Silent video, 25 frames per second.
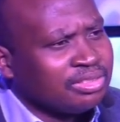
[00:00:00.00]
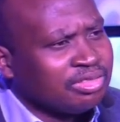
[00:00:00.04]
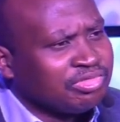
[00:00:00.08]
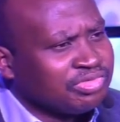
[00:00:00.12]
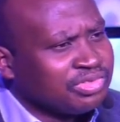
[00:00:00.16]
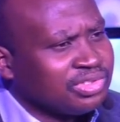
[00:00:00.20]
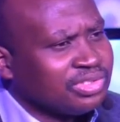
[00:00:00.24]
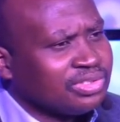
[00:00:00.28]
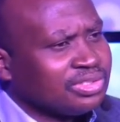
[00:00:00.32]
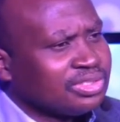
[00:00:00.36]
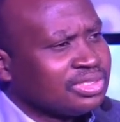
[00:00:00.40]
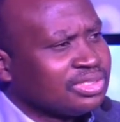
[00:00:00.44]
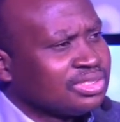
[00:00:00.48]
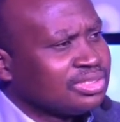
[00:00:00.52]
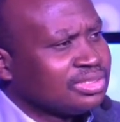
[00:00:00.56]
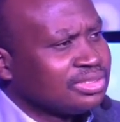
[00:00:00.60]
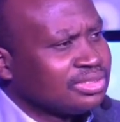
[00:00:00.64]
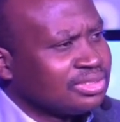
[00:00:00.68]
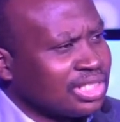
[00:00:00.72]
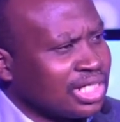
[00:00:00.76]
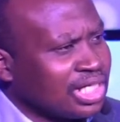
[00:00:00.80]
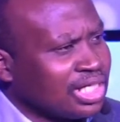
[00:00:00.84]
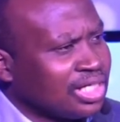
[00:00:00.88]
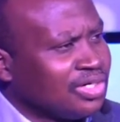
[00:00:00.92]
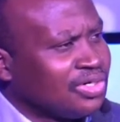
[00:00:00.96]
Of course,
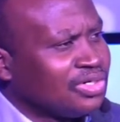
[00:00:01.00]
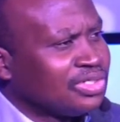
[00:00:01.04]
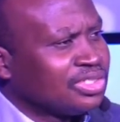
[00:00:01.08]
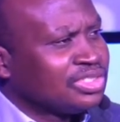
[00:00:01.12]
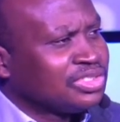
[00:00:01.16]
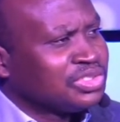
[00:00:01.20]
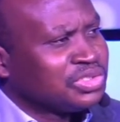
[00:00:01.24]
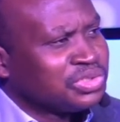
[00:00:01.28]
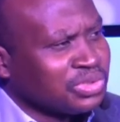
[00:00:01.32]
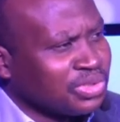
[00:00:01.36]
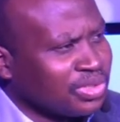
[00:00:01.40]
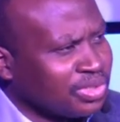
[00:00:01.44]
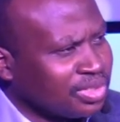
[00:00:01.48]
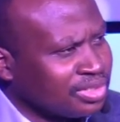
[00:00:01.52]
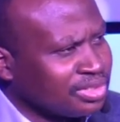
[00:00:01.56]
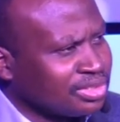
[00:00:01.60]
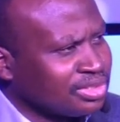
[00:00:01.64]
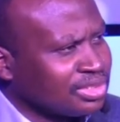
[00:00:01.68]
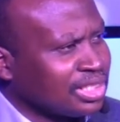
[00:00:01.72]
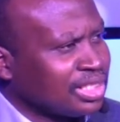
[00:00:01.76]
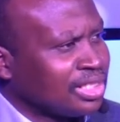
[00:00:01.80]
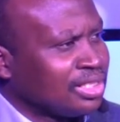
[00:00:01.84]
I got insurance.